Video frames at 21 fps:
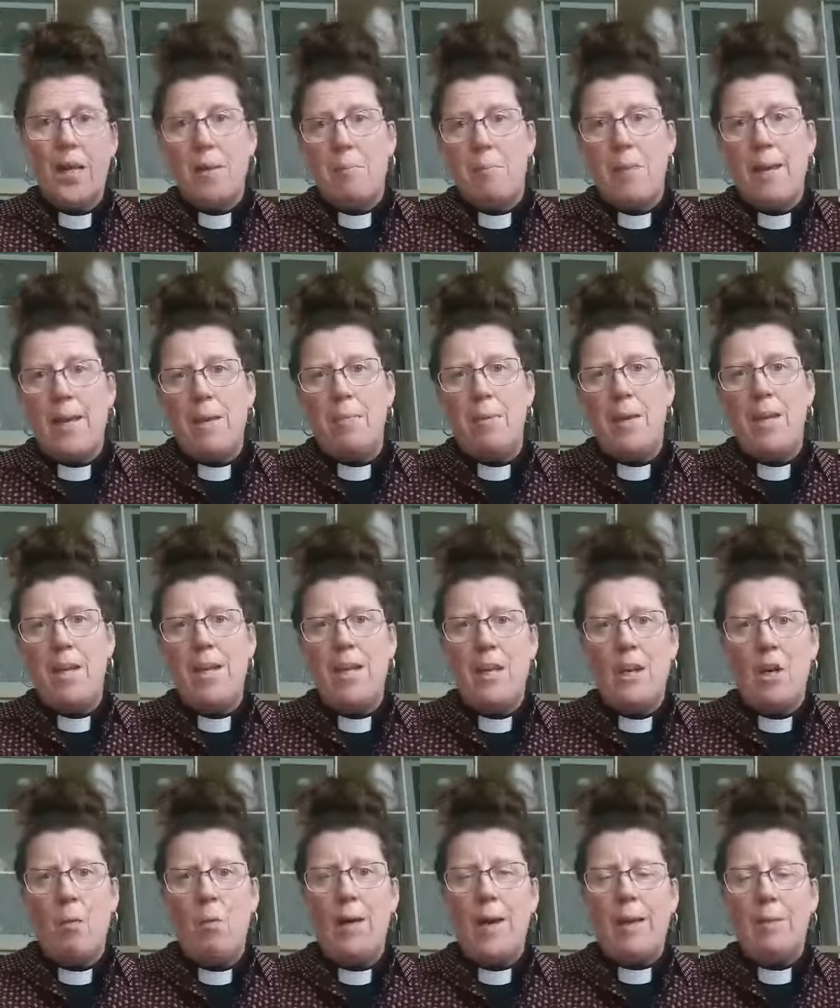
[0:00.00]
Maybe he didn't
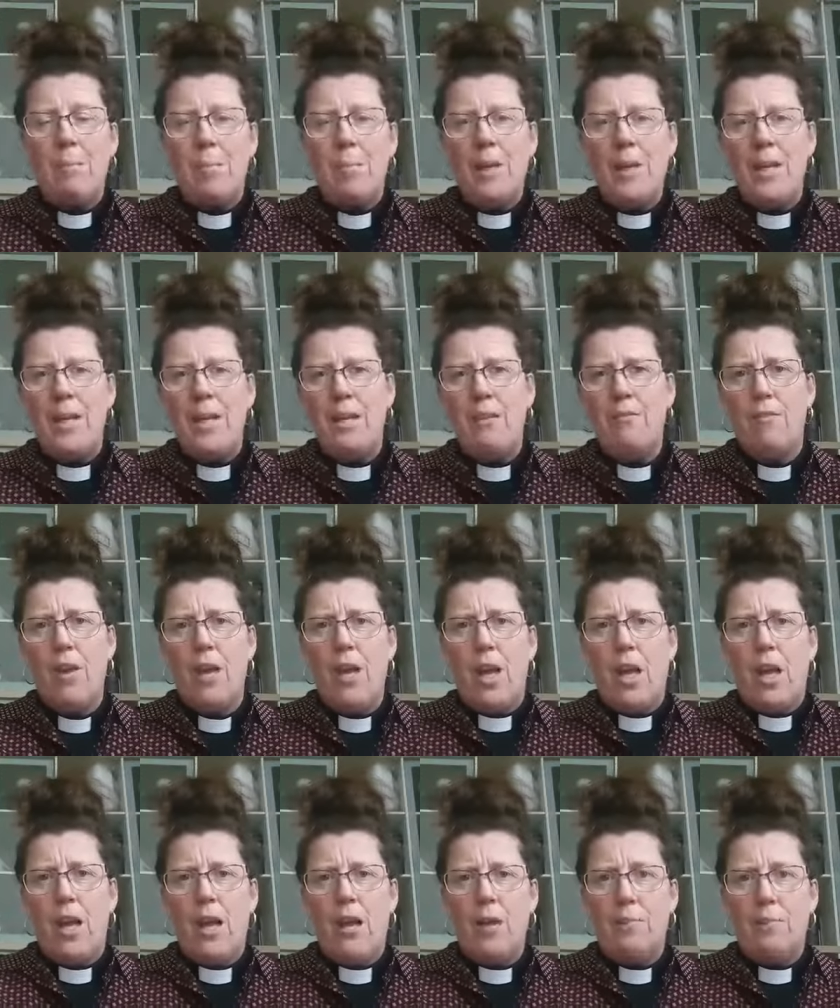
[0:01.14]
quite believe
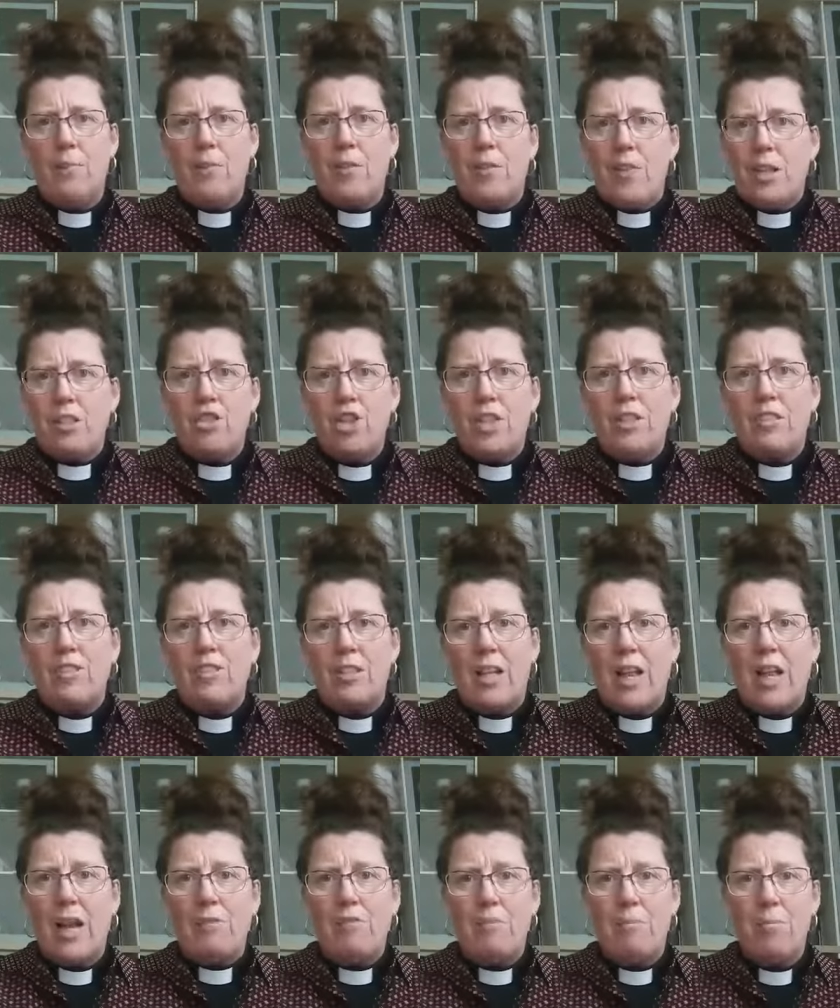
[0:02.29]
um, that Jesus'
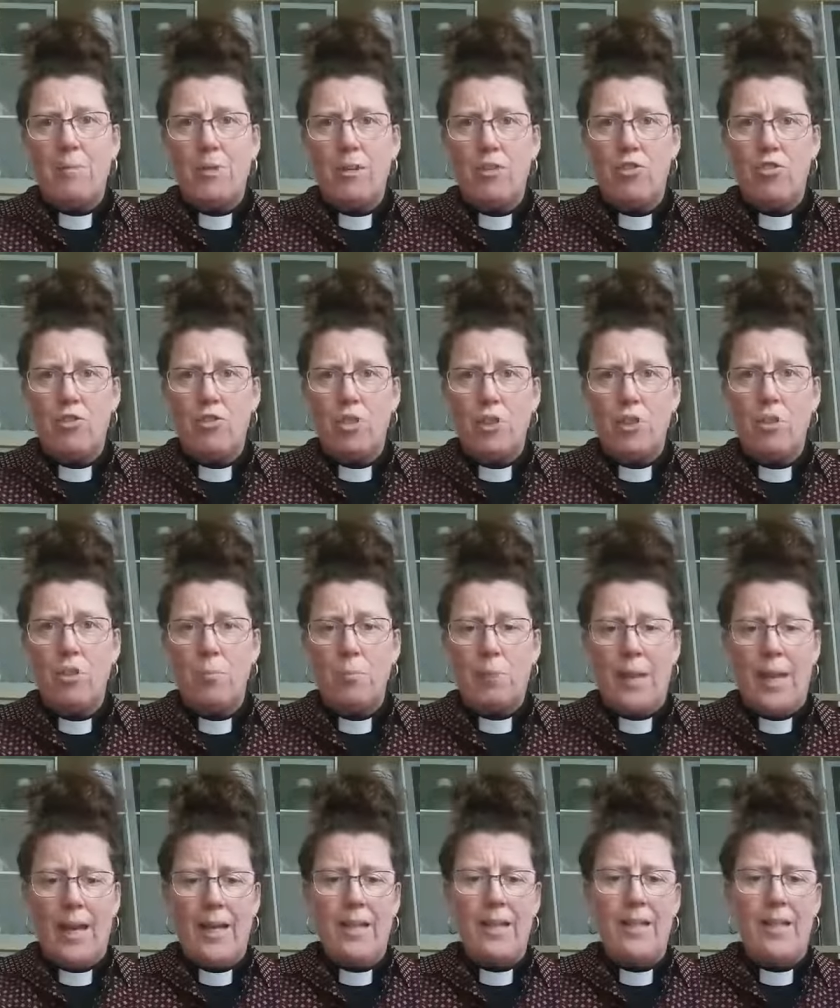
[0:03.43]
life and ministry could be
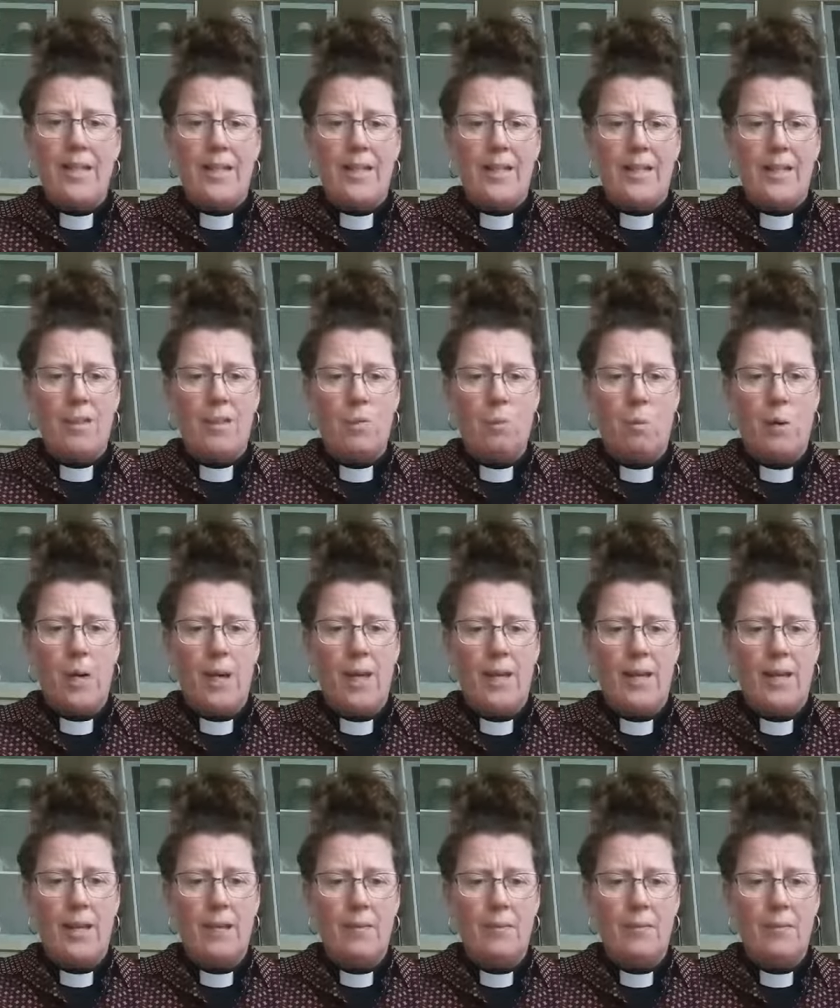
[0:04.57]
ending in this way.